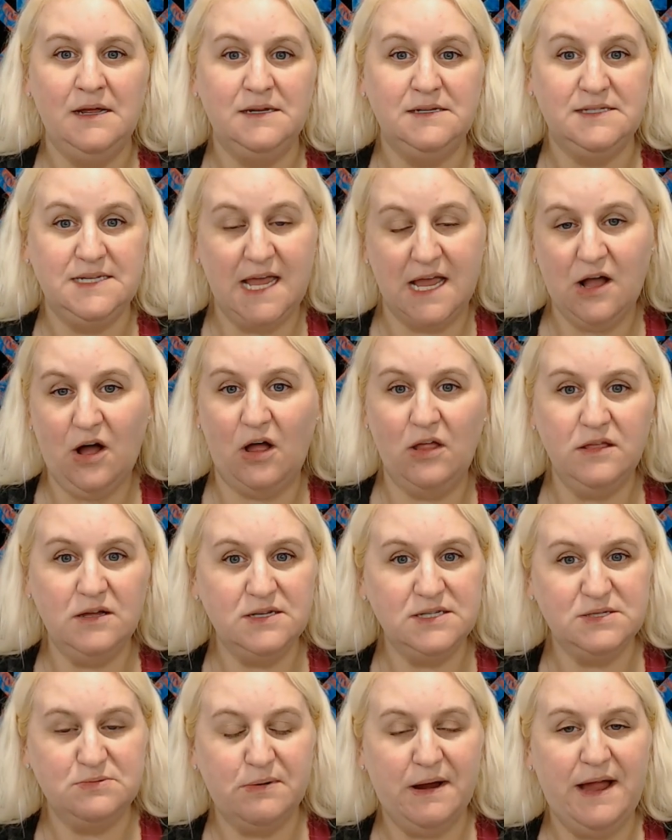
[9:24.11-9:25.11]
Take all
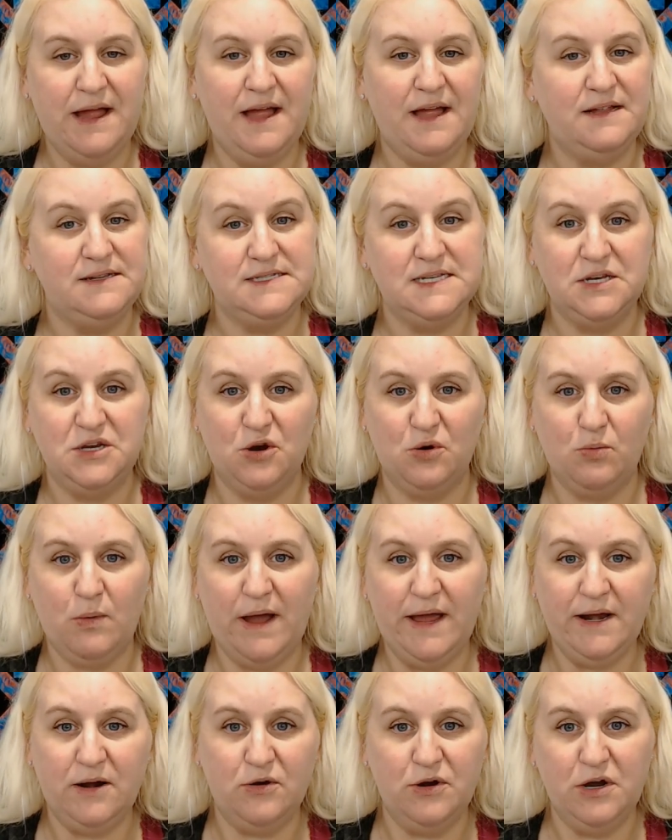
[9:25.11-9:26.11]
those reds and your
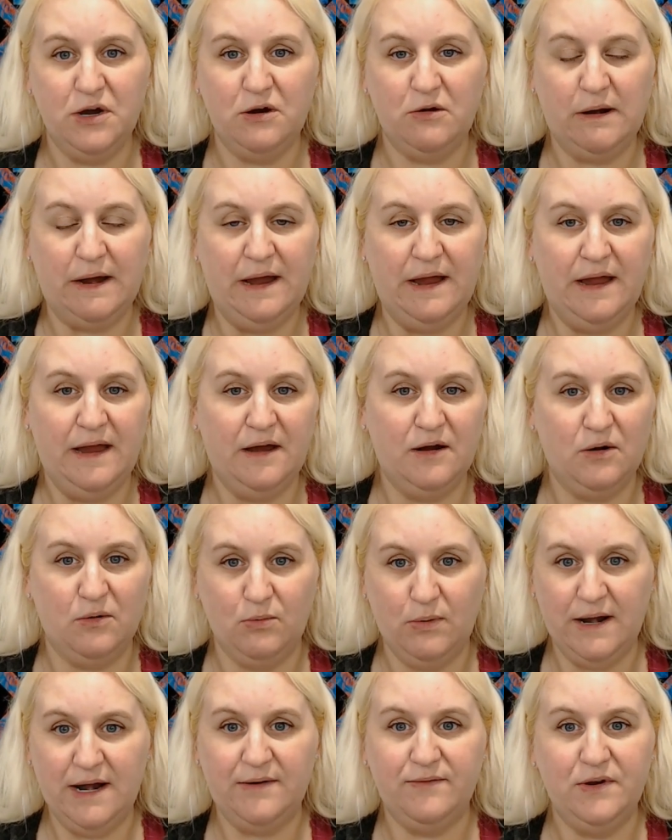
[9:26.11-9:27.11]
white or your gray or
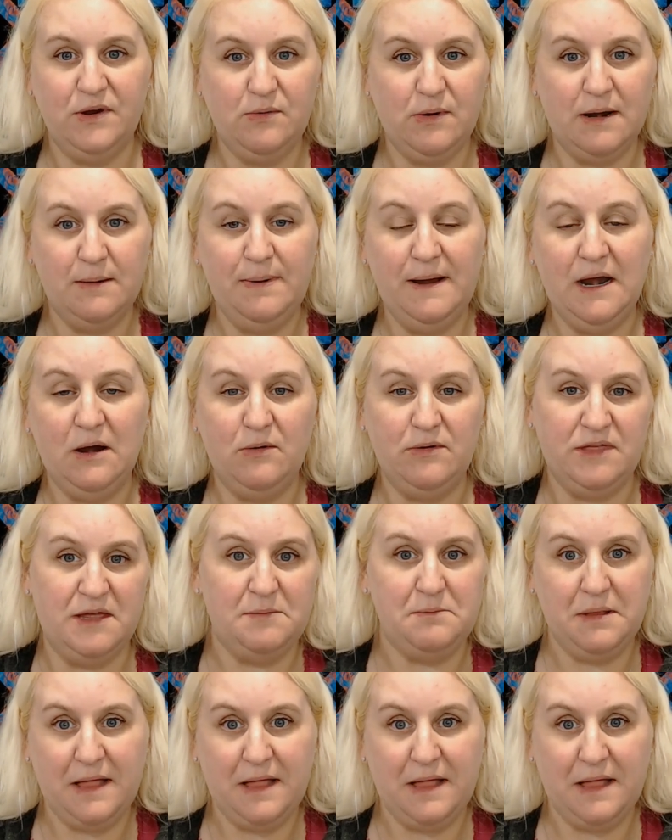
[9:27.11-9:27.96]
whatever you want to pair with it.